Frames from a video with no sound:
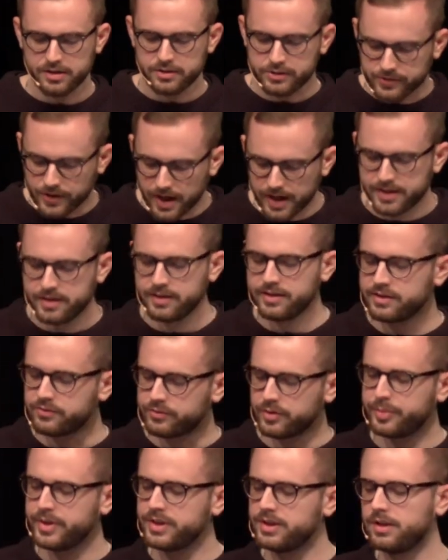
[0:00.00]
tracking
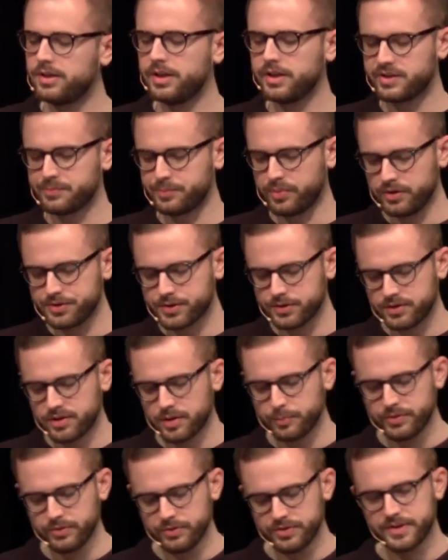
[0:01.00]
and repeatedly exposing
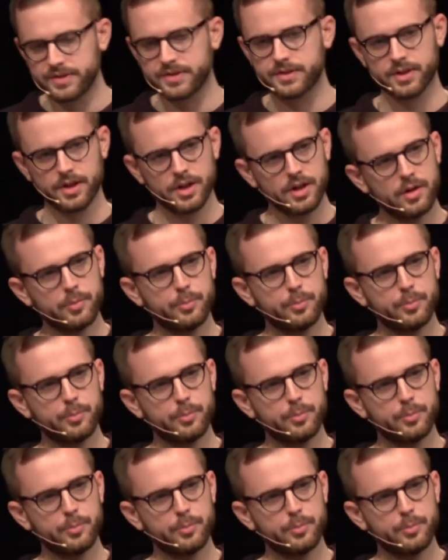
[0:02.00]
the abuses